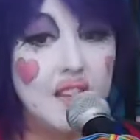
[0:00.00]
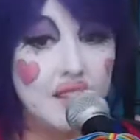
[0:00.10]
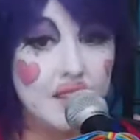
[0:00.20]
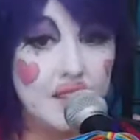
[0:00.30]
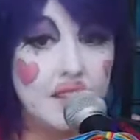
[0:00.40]

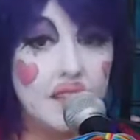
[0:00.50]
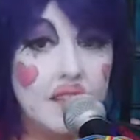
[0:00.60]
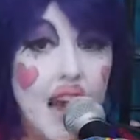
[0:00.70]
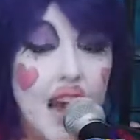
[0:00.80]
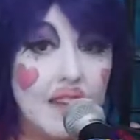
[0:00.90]

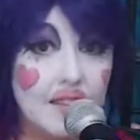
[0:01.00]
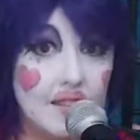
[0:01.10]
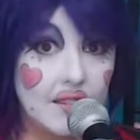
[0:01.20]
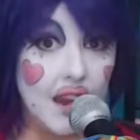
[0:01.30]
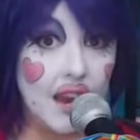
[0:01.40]
Silt and
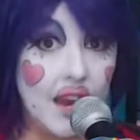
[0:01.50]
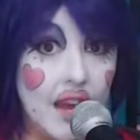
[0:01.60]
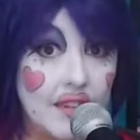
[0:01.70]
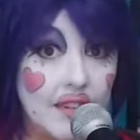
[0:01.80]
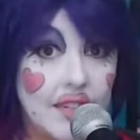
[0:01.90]

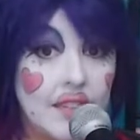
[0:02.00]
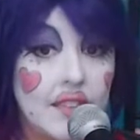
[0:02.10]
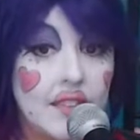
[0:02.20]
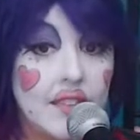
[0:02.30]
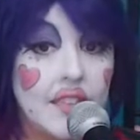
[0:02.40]
sand
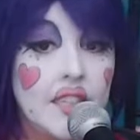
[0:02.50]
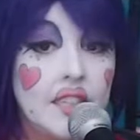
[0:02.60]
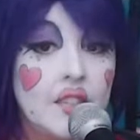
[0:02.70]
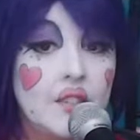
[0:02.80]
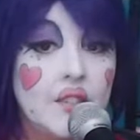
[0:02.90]
in
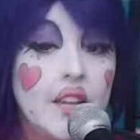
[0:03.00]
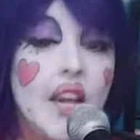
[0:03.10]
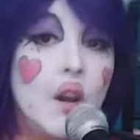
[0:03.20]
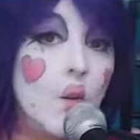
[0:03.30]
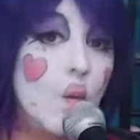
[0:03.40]

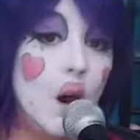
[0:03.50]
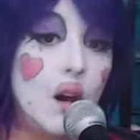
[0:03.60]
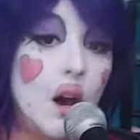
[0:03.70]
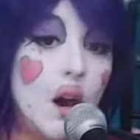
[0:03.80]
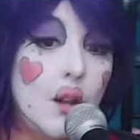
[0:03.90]
living
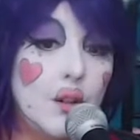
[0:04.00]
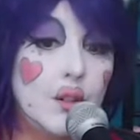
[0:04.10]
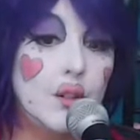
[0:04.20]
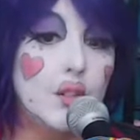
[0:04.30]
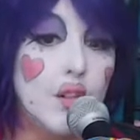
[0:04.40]

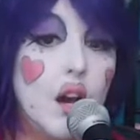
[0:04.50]
water,